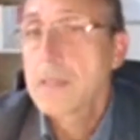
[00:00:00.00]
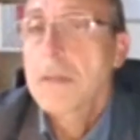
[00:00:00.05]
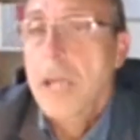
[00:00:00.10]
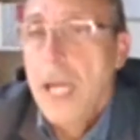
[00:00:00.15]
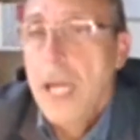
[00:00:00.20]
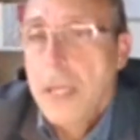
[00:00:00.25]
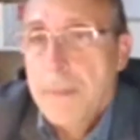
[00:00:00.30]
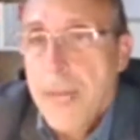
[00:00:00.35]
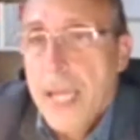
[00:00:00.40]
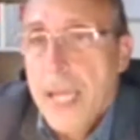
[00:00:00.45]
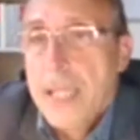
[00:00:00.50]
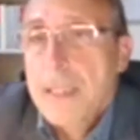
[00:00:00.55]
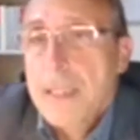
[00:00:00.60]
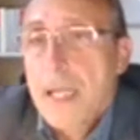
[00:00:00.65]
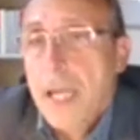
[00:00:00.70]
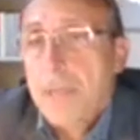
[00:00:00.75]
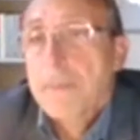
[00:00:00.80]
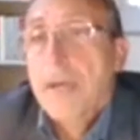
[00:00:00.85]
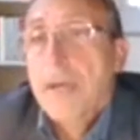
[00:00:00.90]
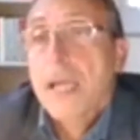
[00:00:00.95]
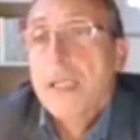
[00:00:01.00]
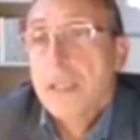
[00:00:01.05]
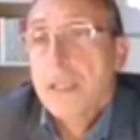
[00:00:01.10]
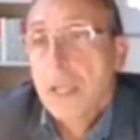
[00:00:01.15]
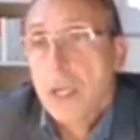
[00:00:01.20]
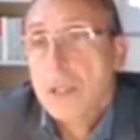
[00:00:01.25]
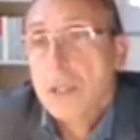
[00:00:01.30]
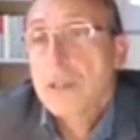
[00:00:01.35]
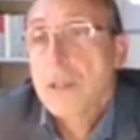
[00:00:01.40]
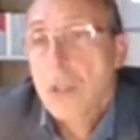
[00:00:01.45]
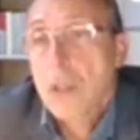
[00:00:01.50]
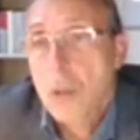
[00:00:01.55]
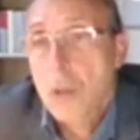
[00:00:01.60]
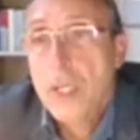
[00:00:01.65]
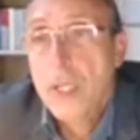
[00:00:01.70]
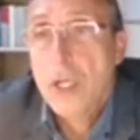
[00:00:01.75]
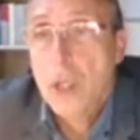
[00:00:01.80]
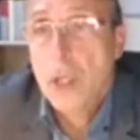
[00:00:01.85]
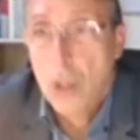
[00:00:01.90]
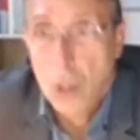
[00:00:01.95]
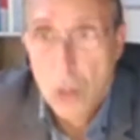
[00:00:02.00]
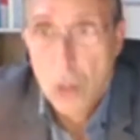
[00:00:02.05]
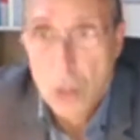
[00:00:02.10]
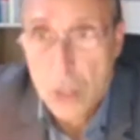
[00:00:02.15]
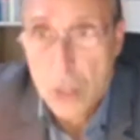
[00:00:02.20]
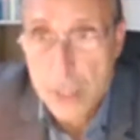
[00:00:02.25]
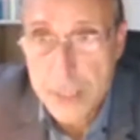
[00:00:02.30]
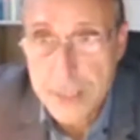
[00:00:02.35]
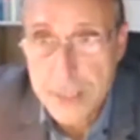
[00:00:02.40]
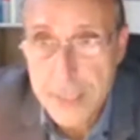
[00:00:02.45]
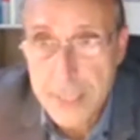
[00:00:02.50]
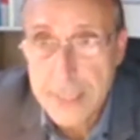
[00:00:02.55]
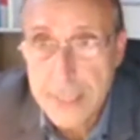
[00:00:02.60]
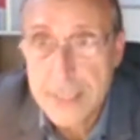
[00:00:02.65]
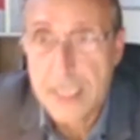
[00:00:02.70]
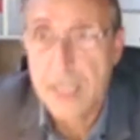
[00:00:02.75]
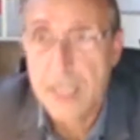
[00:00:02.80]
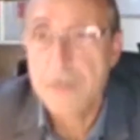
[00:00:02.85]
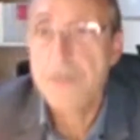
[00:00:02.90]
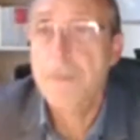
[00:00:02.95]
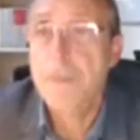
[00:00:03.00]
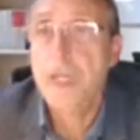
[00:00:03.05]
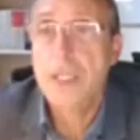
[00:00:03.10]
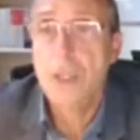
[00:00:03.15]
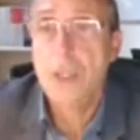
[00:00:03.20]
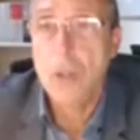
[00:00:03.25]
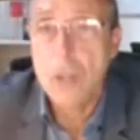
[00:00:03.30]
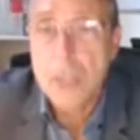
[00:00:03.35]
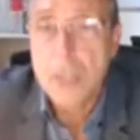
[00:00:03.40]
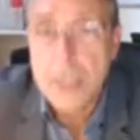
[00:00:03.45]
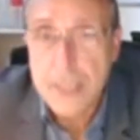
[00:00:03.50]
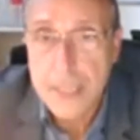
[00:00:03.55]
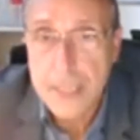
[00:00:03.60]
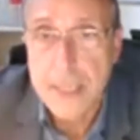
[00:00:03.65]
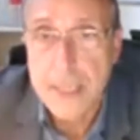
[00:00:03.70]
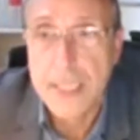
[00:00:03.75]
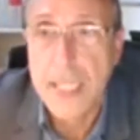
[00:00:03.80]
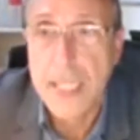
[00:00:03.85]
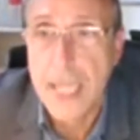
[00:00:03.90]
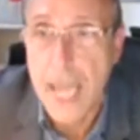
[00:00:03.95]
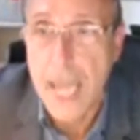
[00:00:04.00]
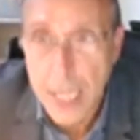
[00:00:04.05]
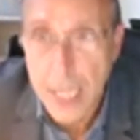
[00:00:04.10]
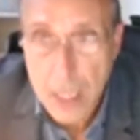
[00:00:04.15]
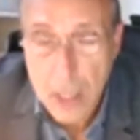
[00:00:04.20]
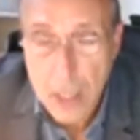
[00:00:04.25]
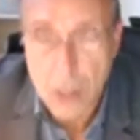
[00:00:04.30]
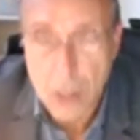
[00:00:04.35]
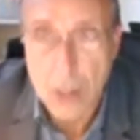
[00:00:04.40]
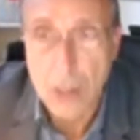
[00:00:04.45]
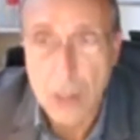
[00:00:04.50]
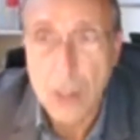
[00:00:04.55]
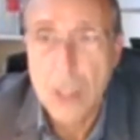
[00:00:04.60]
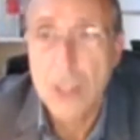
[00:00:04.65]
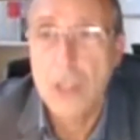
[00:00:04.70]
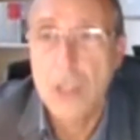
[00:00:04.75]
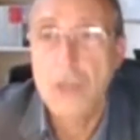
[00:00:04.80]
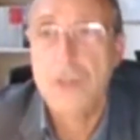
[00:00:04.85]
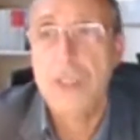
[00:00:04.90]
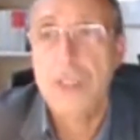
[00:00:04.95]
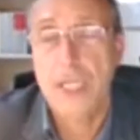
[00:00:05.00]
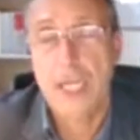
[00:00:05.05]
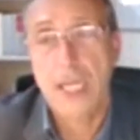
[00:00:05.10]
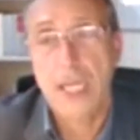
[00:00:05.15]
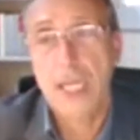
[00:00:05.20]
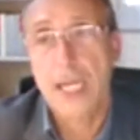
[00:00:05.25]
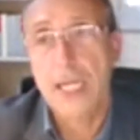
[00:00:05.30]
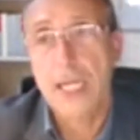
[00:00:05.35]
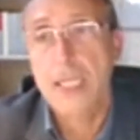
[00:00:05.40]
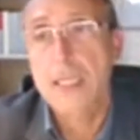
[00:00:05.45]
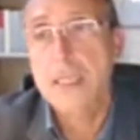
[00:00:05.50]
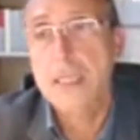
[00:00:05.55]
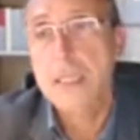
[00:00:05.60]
I might not knowing all the systems, but all the systems that I know use DL-Lite.